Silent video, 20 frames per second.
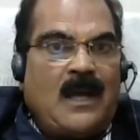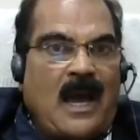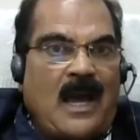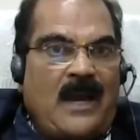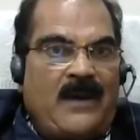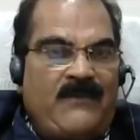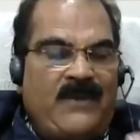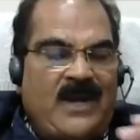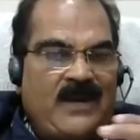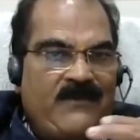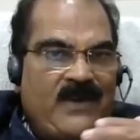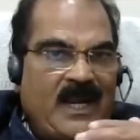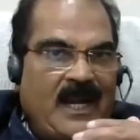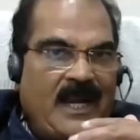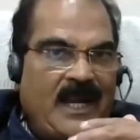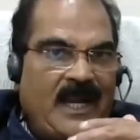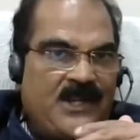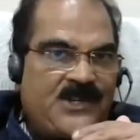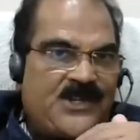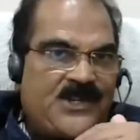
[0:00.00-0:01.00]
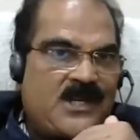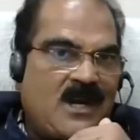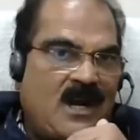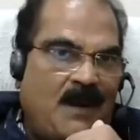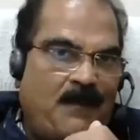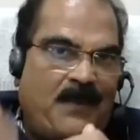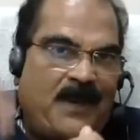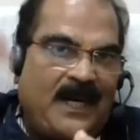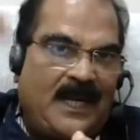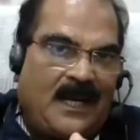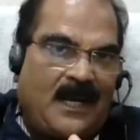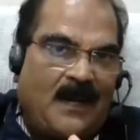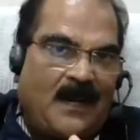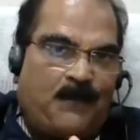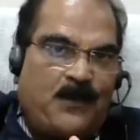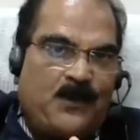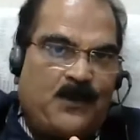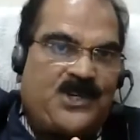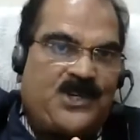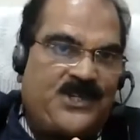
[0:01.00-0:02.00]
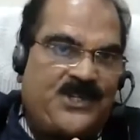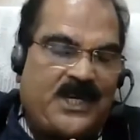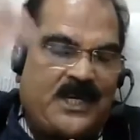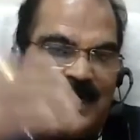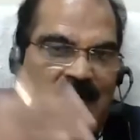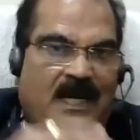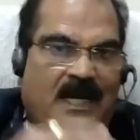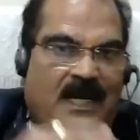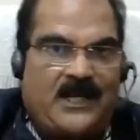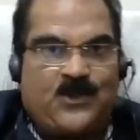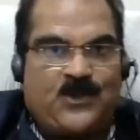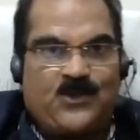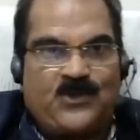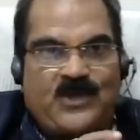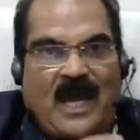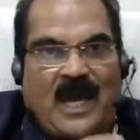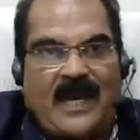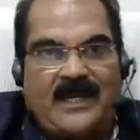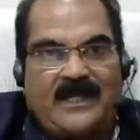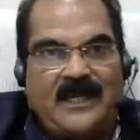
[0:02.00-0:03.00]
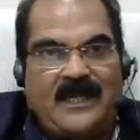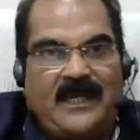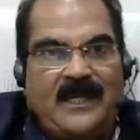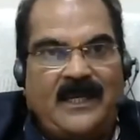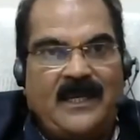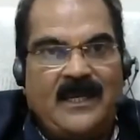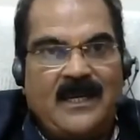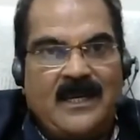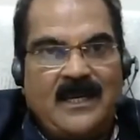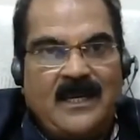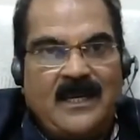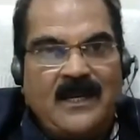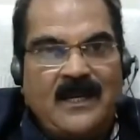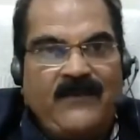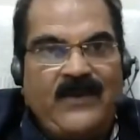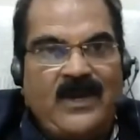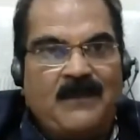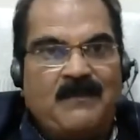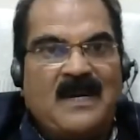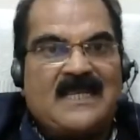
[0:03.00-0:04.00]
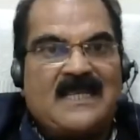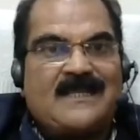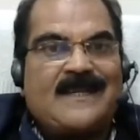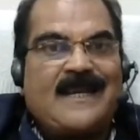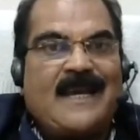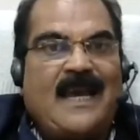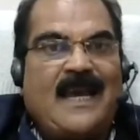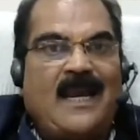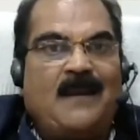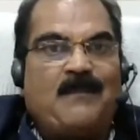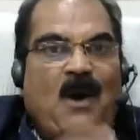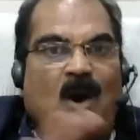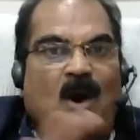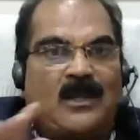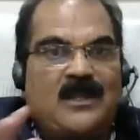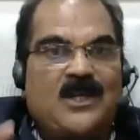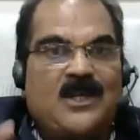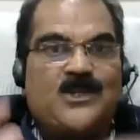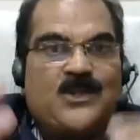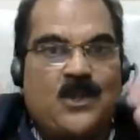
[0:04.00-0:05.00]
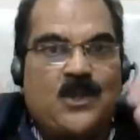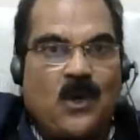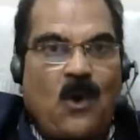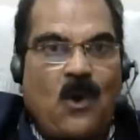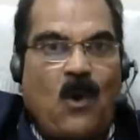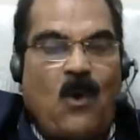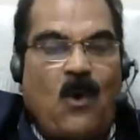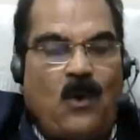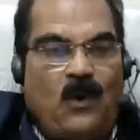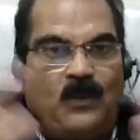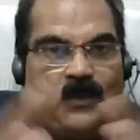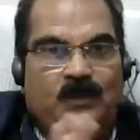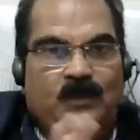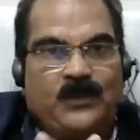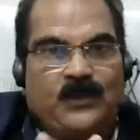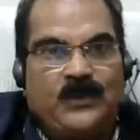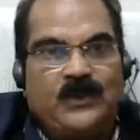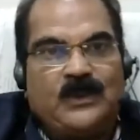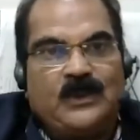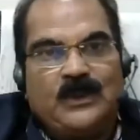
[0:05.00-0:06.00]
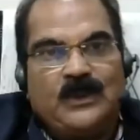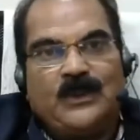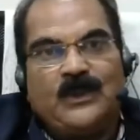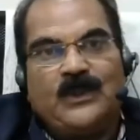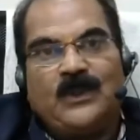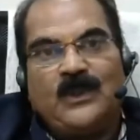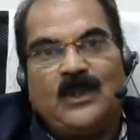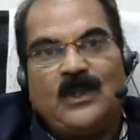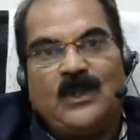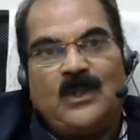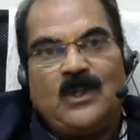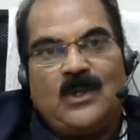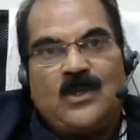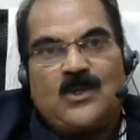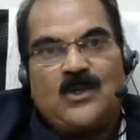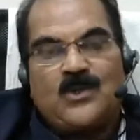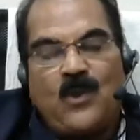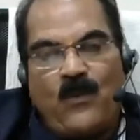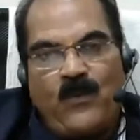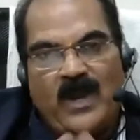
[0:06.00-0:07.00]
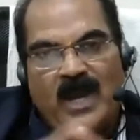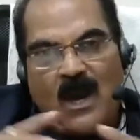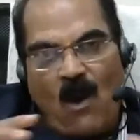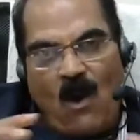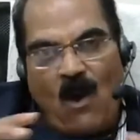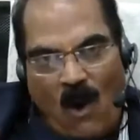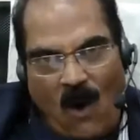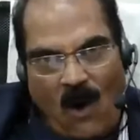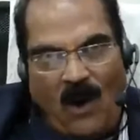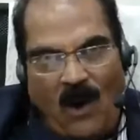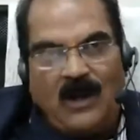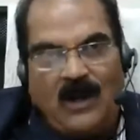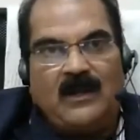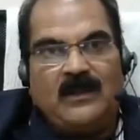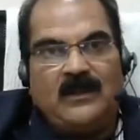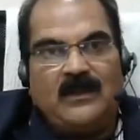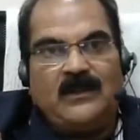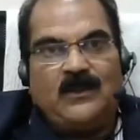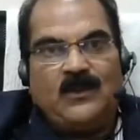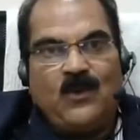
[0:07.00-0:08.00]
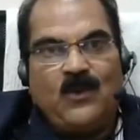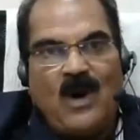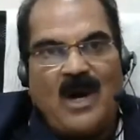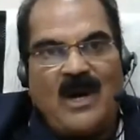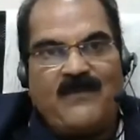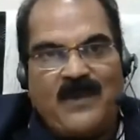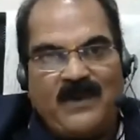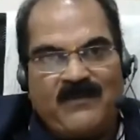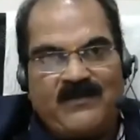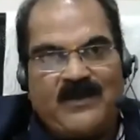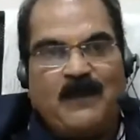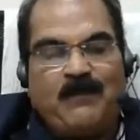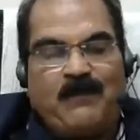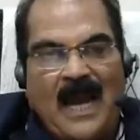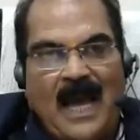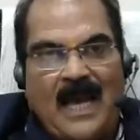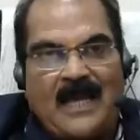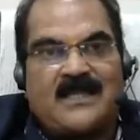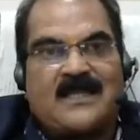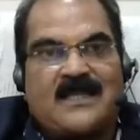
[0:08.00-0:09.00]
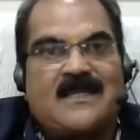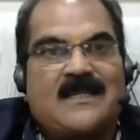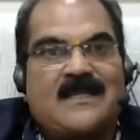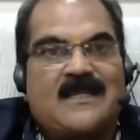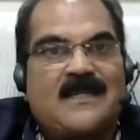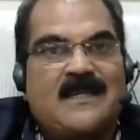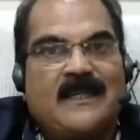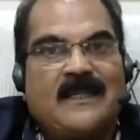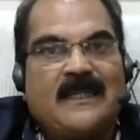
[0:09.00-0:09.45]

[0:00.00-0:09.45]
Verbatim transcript: And when we reach a particular position in a society, we must help others grow. So we all who are 50 plus,